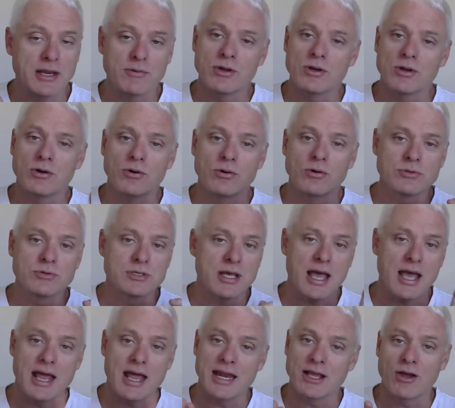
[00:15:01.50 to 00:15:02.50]
reels,
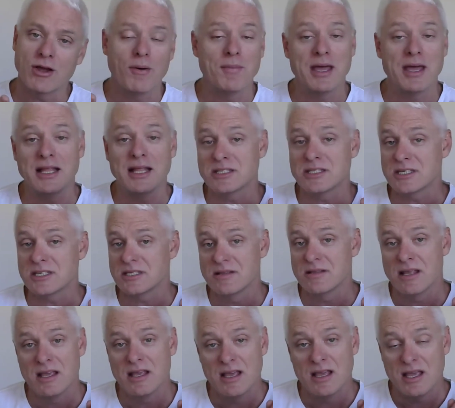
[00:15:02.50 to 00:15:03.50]
any comments,
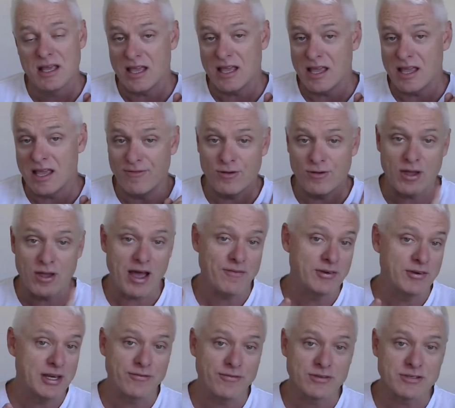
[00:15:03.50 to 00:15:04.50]
If you have a
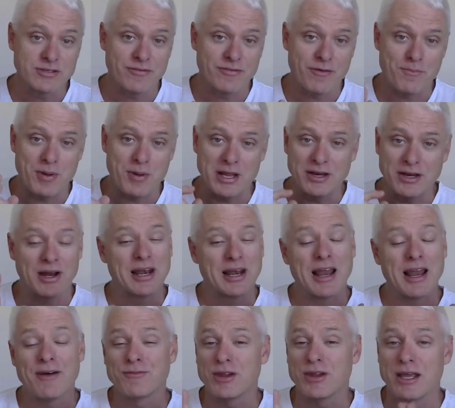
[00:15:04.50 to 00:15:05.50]
difference of opinion, I'd
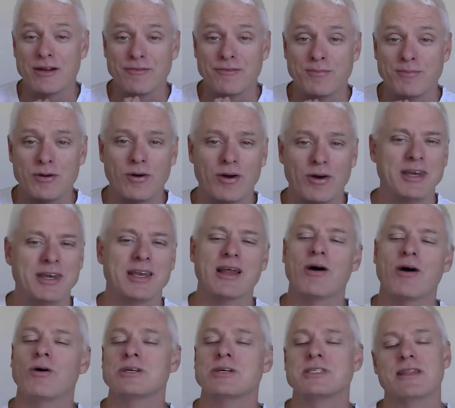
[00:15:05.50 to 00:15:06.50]
love to hear from you. I
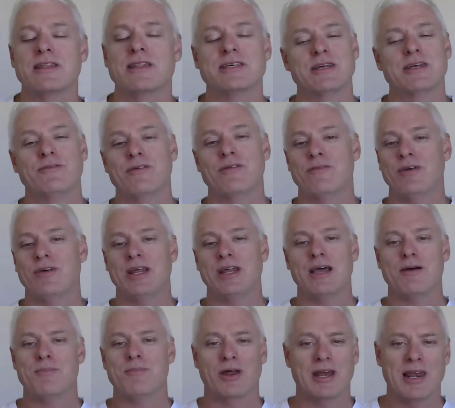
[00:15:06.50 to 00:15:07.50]
know I say this in every
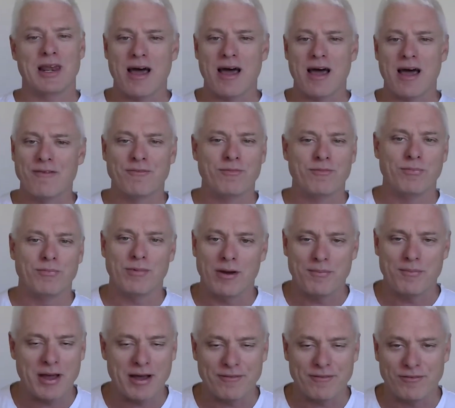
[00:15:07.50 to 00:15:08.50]
video, but I love
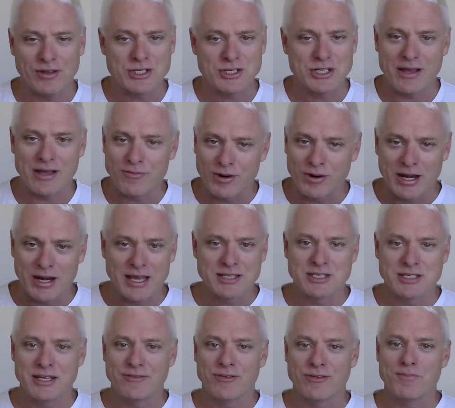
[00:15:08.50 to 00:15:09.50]
about fishing. Everyone has a
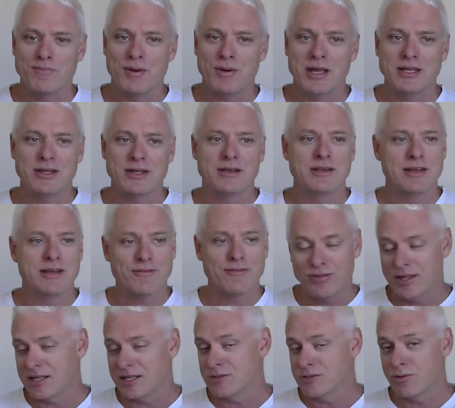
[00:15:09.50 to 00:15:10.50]
different opinion. Different
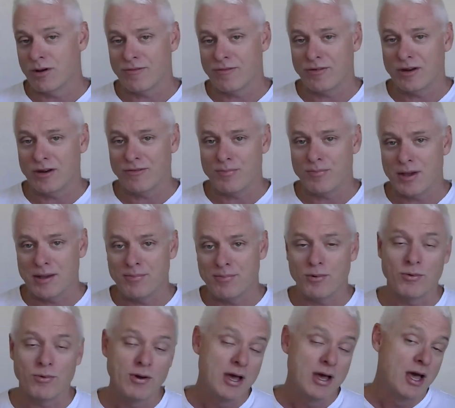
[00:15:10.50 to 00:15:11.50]
things work for different
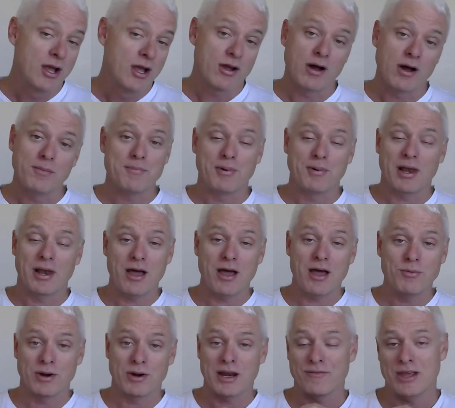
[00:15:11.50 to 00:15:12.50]
people. Comment below.
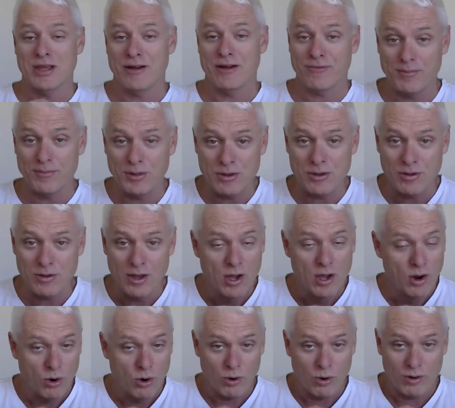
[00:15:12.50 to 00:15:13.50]
Would love to hear from you.
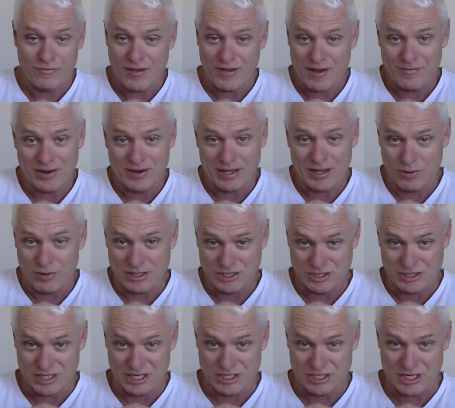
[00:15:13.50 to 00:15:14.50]
Or if you have any
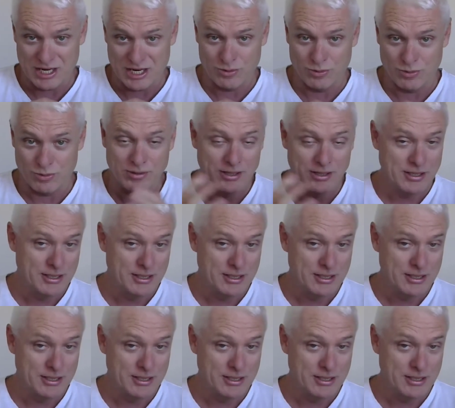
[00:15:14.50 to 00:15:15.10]
questions in general,